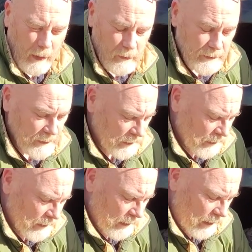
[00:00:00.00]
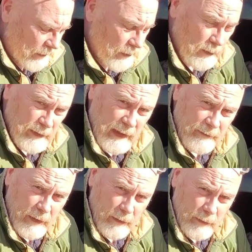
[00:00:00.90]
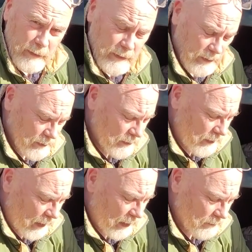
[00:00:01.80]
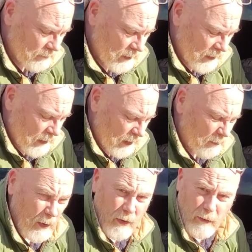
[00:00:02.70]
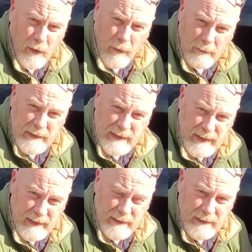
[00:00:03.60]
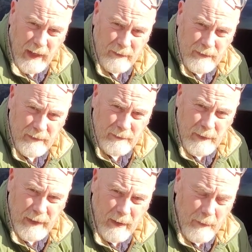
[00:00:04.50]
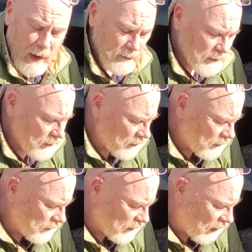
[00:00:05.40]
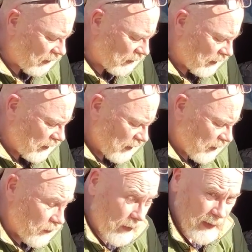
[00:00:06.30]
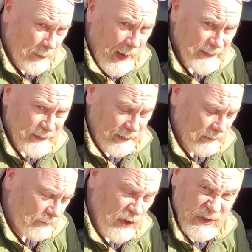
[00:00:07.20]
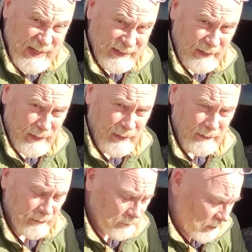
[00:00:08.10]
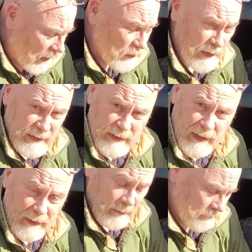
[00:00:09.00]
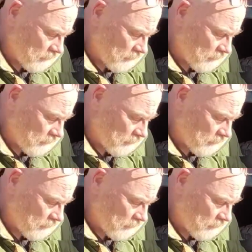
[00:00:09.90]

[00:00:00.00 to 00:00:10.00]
hours. The other ones I've used are more around 6,000 milliamp hours. So greater capacity. I've not tested that, but that's what it's stating.